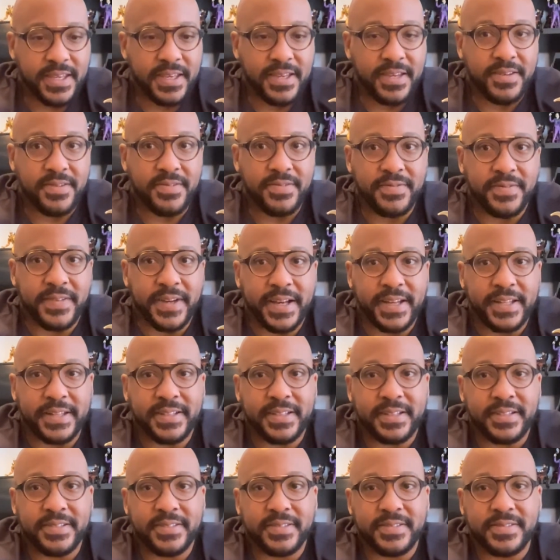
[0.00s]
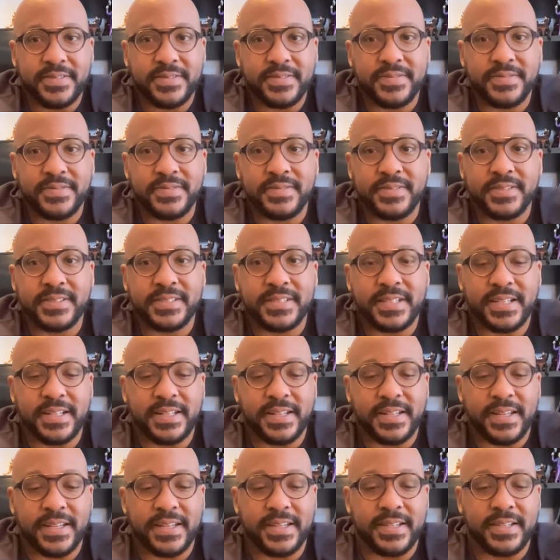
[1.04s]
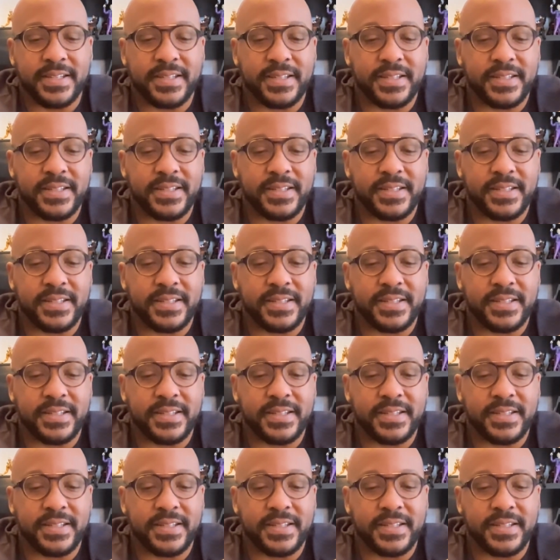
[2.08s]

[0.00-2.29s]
and violent, which I like.